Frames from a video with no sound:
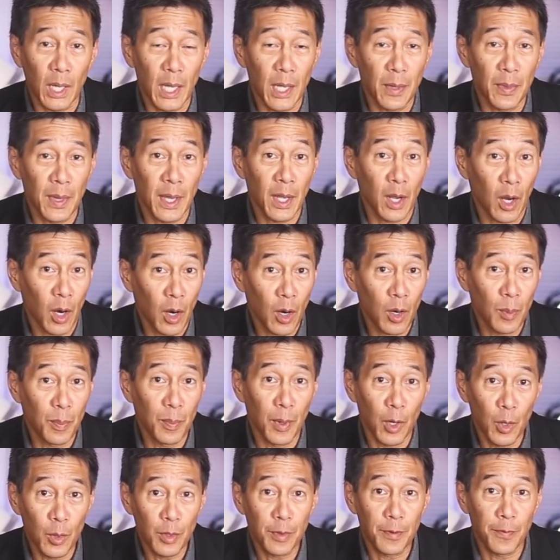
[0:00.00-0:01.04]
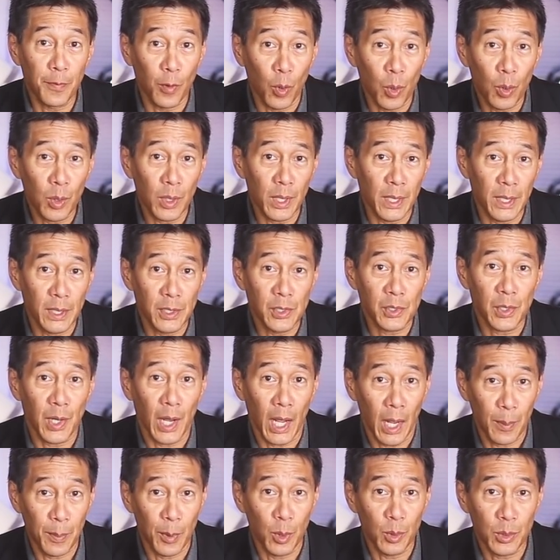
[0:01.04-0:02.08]
and they are both 4-inch
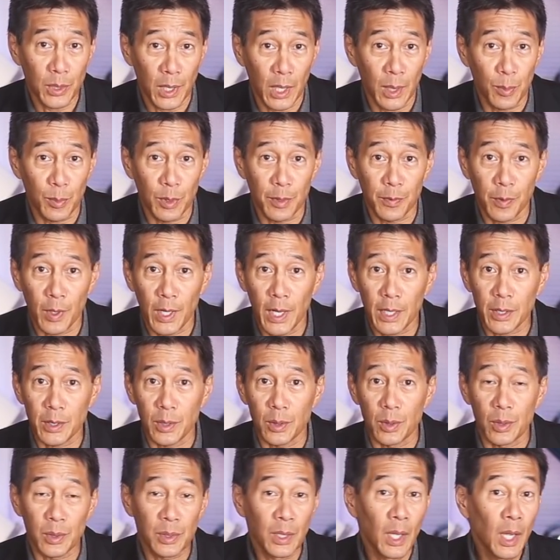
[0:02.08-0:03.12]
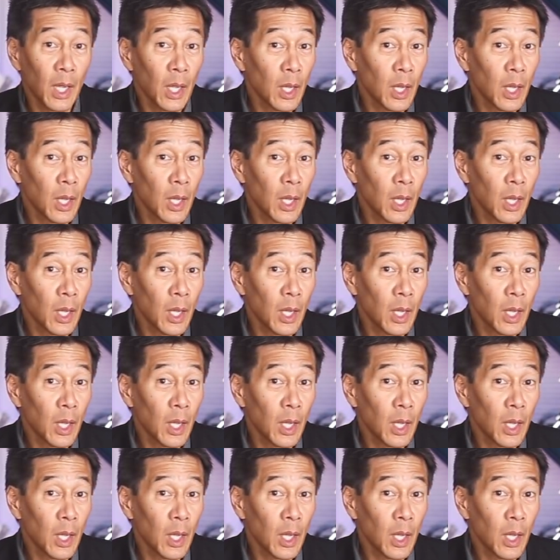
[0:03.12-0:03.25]
apotype refractors.